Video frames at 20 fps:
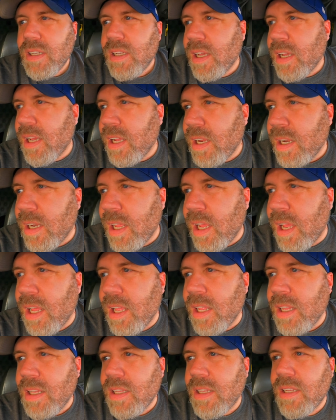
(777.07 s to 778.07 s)

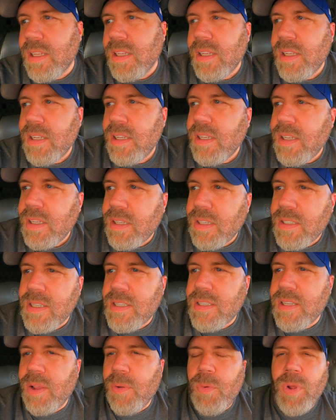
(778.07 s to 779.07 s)
and
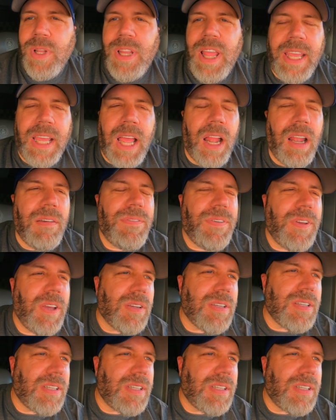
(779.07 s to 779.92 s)
just what they call a fuel